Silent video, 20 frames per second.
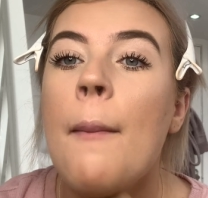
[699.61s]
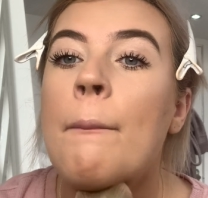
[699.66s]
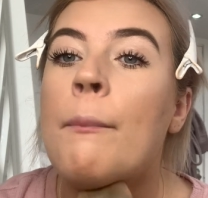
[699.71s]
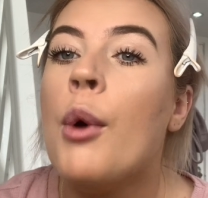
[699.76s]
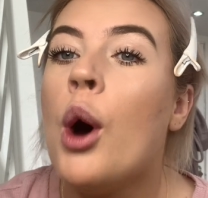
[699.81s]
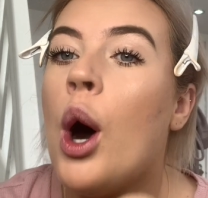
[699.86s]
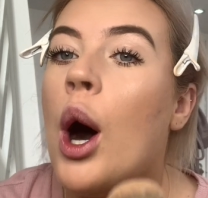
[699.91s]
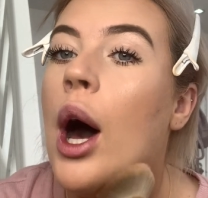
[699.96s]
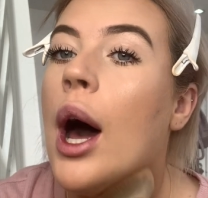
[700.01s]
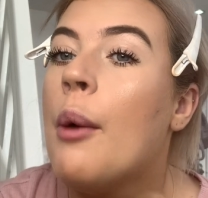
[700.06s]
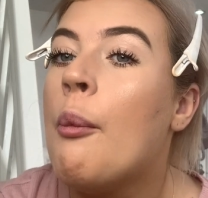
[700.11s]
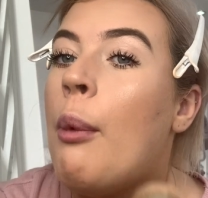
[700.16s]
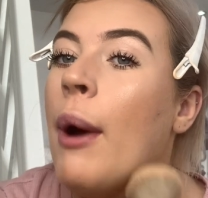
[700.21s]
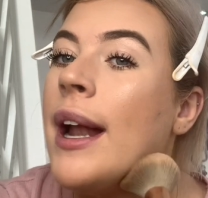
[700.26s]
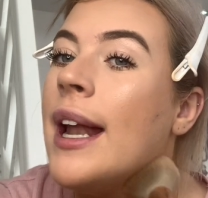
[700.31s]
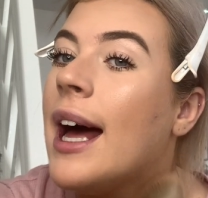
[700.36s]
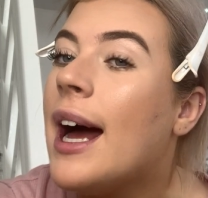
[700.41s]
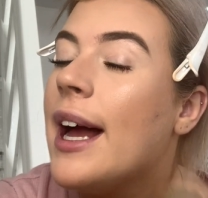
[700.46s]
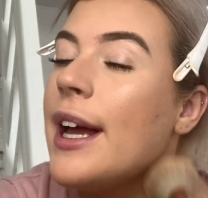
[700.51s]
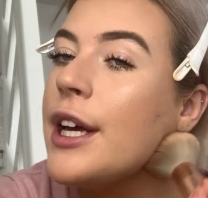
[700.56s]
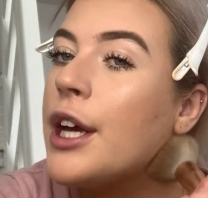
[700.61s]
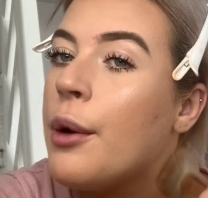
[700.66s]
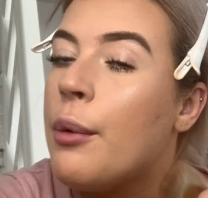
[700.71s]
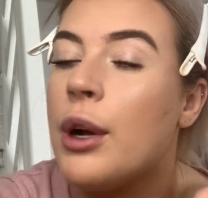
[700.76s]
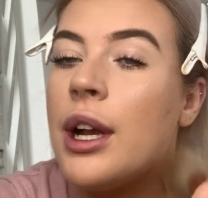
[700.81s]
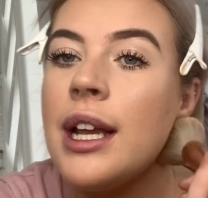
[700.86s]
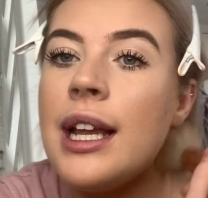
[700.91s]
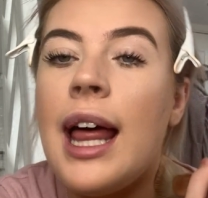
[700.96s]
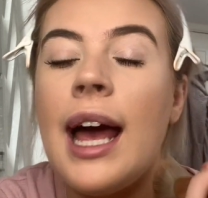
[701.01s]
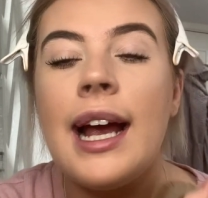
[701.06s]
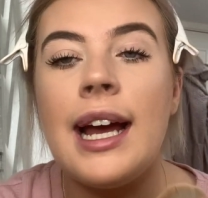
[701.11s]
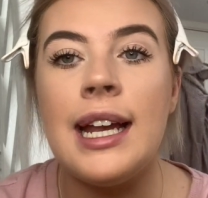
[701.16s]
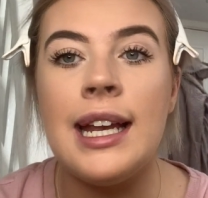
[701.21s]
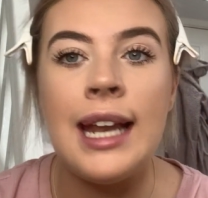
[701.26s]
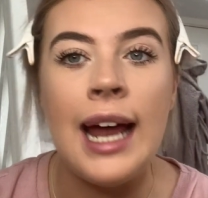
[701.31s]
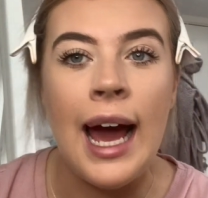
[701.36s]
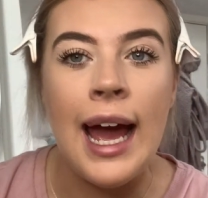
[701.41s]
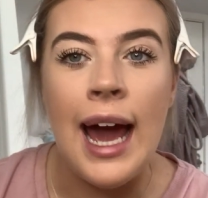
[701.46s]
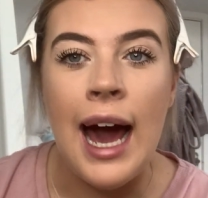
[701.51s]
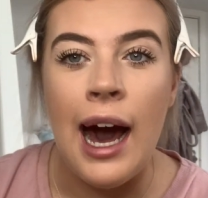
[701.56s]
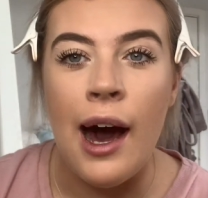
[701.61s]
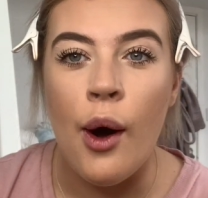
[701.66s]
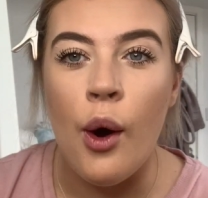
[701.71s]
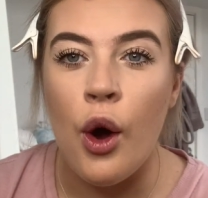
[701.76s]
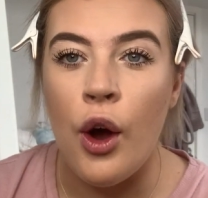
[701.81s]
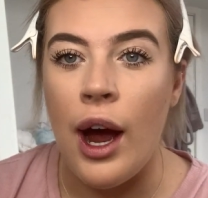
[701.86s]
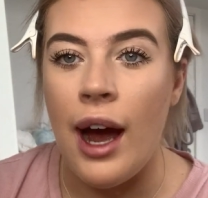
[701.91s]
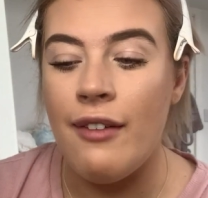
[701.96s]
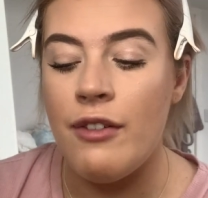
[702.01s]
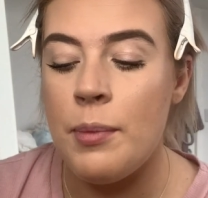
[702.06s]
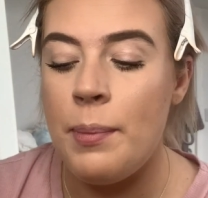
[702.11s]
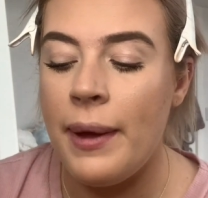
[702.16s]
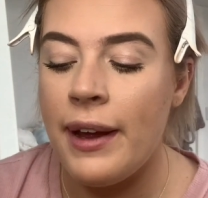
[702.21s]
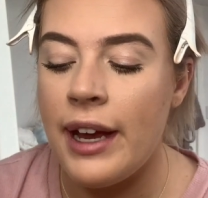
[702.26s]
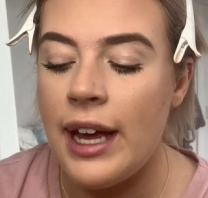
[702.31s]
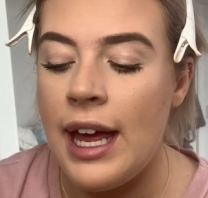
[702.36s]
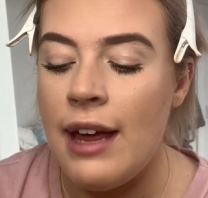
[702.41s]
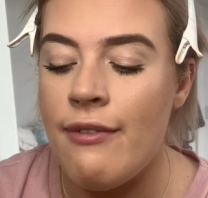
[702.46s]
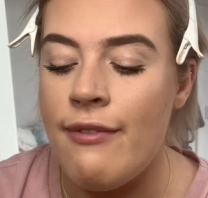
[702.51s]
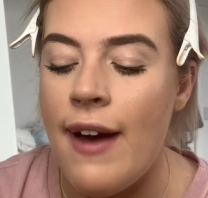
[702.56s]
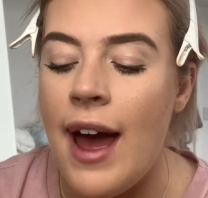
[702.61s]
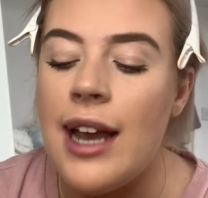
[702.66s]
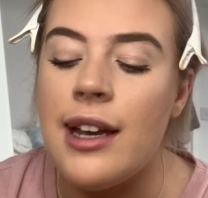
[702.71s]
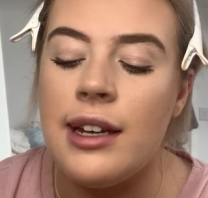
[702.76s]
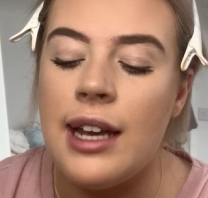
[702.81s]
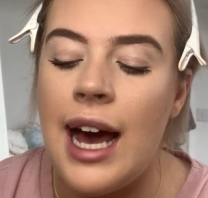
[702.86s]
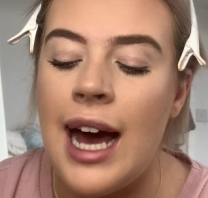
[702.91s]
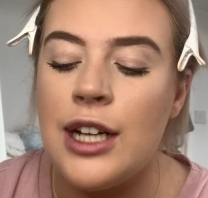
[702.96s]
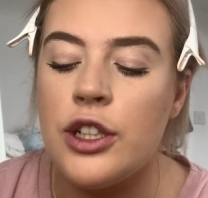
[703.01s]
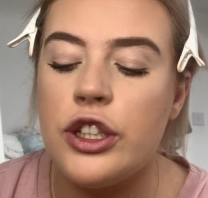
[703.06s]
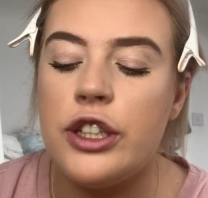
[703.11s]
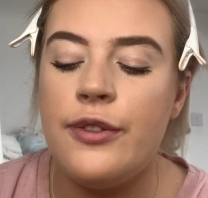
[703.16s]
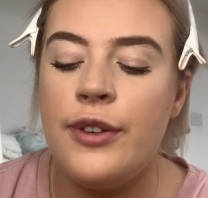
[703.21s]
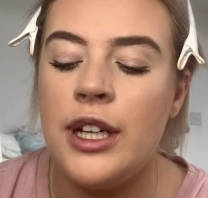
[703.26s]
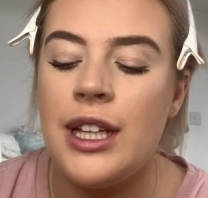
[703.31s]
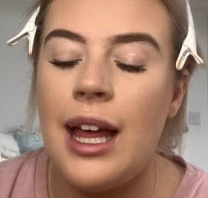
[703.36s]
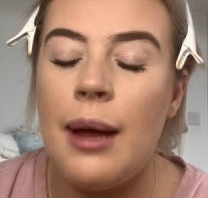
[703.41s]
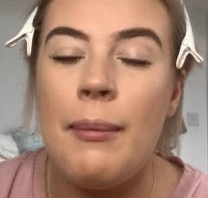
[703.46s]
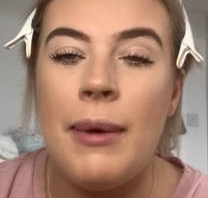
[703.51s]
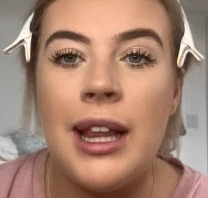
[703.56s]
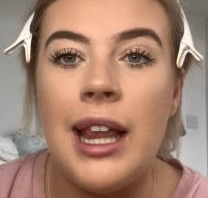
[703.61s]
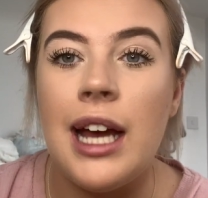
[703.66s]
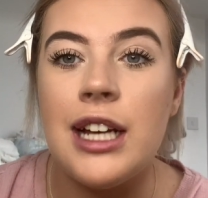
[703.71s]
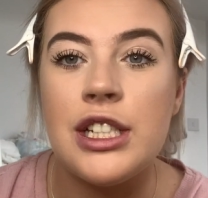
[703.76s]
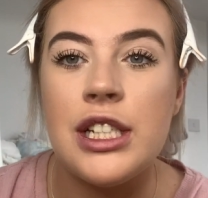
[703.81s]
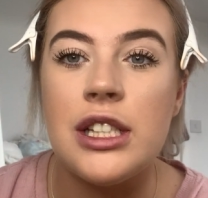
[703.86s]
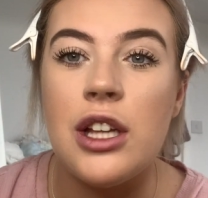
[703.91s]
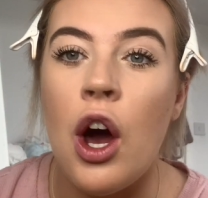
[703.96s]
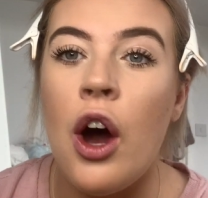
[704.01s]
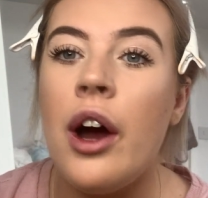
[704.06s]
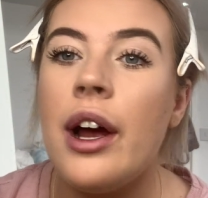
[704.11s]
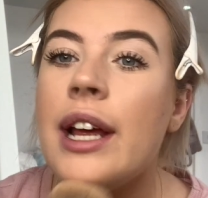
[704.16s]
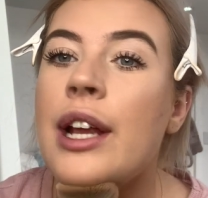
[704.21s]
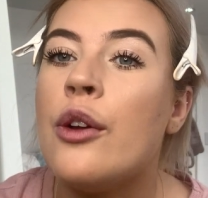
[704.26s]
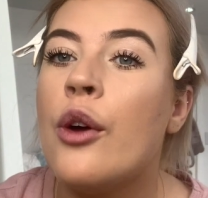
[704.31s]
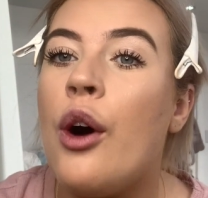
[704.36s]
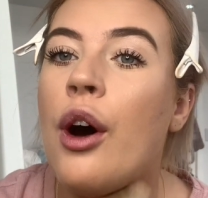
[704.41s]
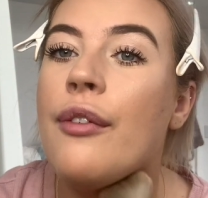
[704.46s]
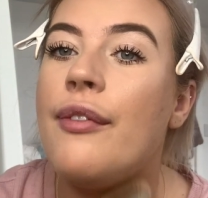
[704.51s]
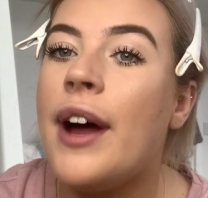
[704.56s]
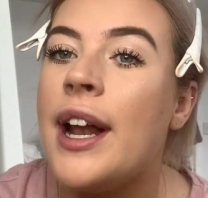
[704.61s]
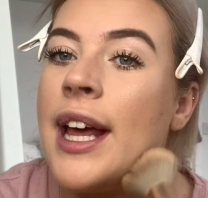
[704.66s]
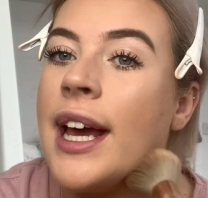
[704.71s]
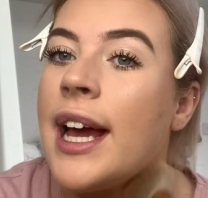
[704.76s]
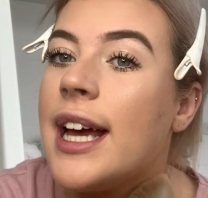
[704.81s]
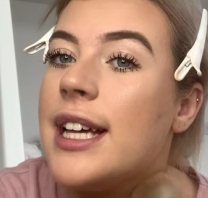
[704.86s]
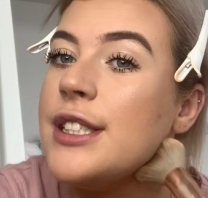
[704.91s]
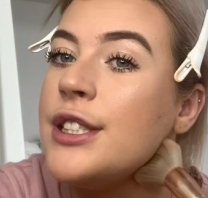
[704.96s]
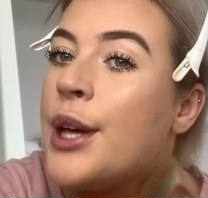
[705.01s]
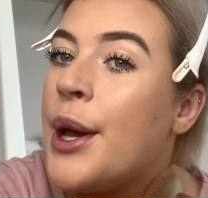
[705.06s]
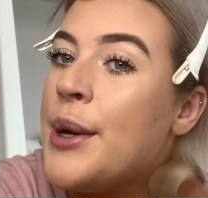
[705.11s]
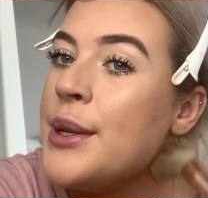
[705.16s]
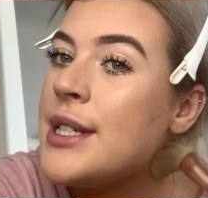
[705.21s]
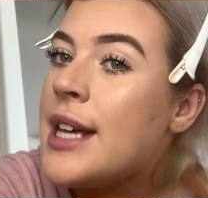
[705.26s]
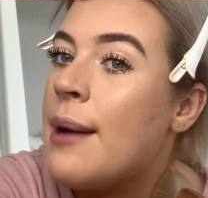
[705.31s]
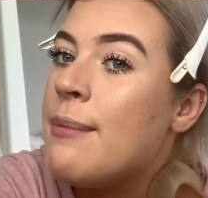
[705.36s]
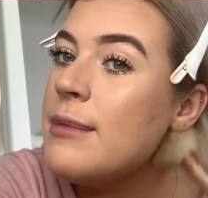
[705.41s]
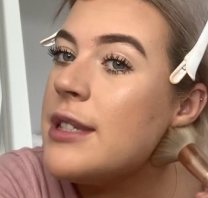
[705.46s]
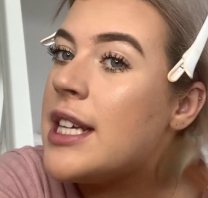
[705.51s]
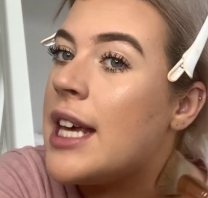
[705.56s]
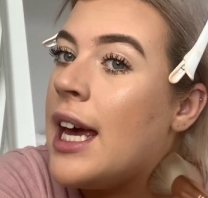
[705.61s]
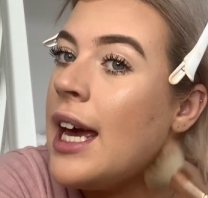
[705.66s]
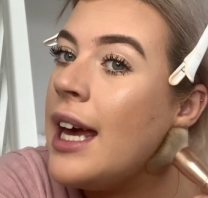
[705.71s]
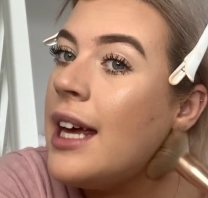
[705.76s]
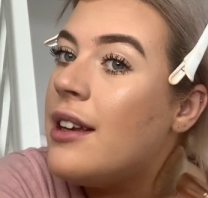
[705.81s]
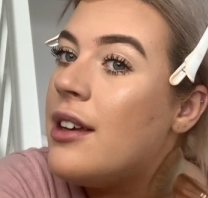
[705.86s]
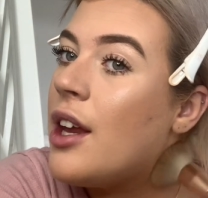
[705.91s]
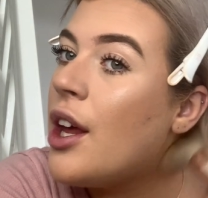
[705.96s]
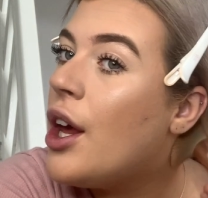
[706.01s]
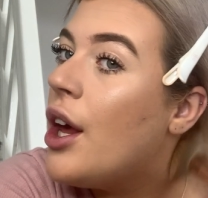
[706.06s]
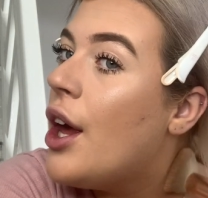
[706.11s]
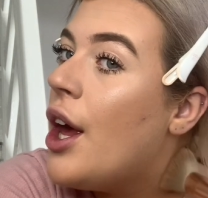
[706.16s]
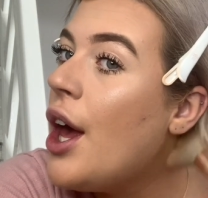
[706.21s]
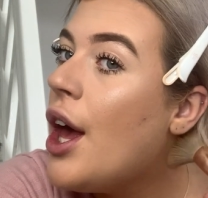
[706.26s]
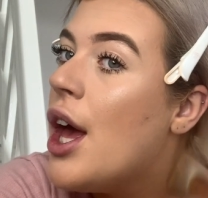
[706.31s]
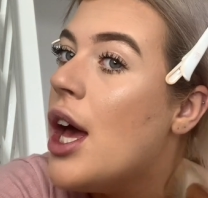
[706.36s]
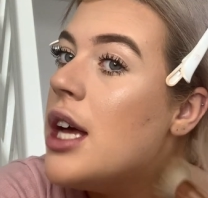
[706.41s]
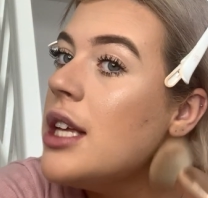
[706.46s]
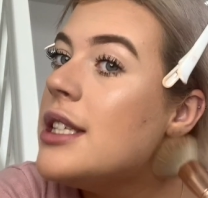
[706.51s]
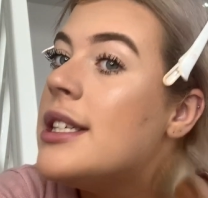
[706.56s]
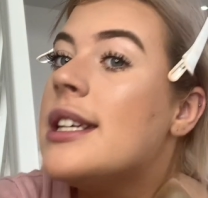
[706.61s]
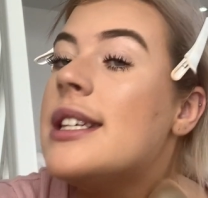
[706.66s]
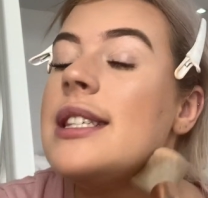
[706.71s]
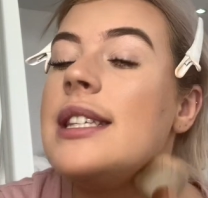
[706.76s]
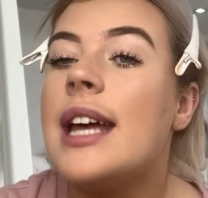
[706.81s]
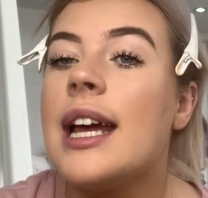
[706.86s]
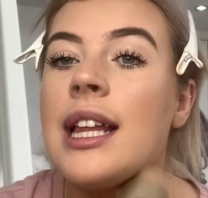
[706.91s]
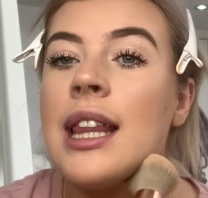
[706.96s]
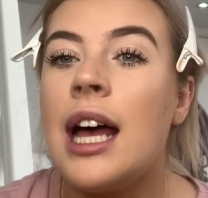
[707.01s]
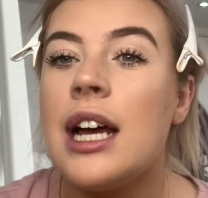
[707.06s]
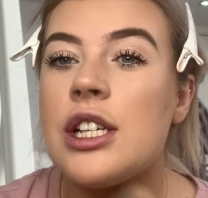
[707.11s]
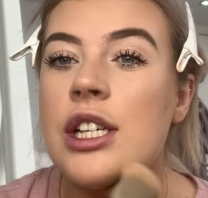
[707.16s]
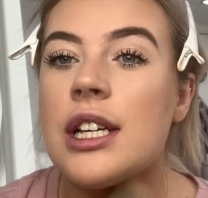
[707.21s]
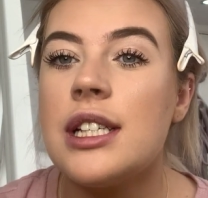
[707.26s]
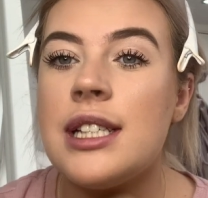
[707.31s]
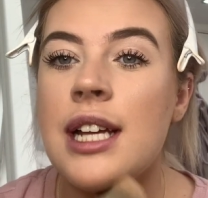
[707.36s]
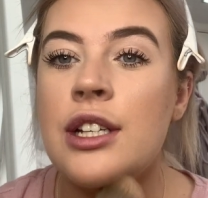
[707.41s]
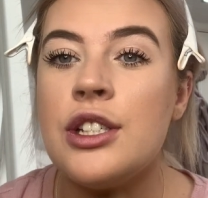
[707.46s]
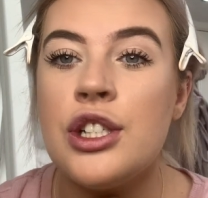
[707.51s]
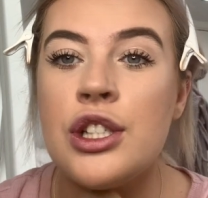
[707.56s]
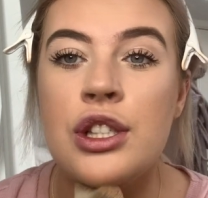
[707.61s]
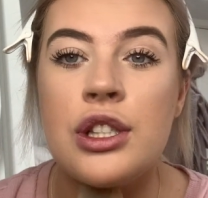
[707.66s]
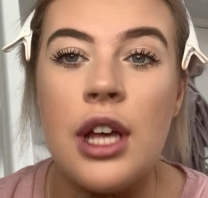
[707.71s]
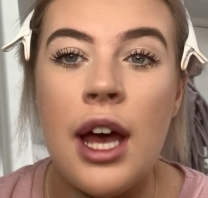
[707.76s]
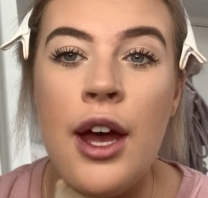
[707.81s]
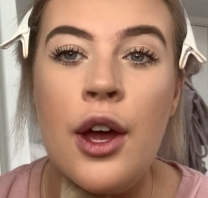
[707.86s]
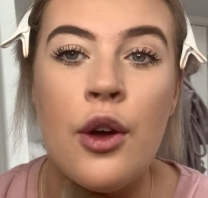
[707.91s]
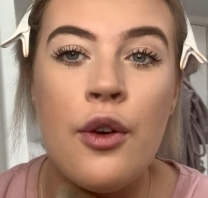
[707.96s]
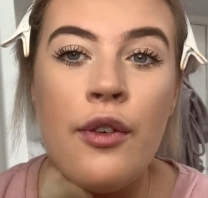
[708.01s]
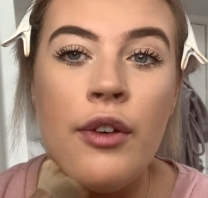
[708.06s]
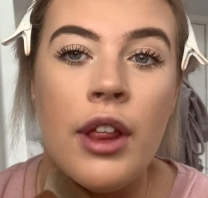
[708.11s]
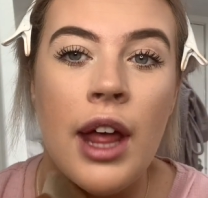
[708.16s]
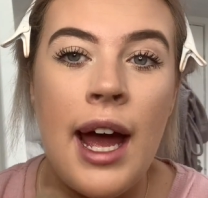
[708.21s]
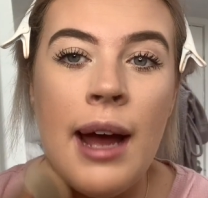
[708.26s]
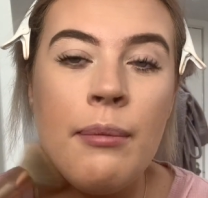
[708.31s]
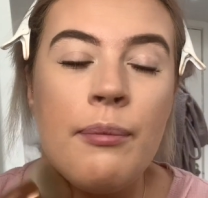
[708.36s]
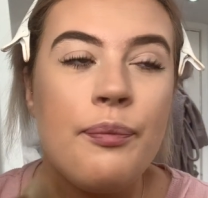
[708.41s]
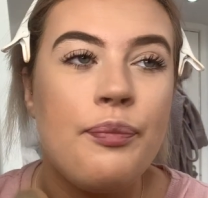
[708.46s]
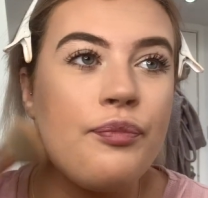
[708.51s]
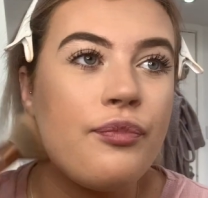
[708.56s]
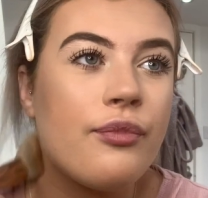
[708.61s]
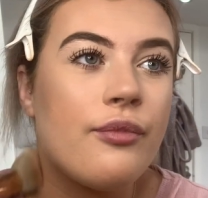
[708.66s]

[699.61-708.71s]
But when I go on a night out or have a big event, I just feel like my lashes aren't enough, and I get so tempted to stick lash extensions over them,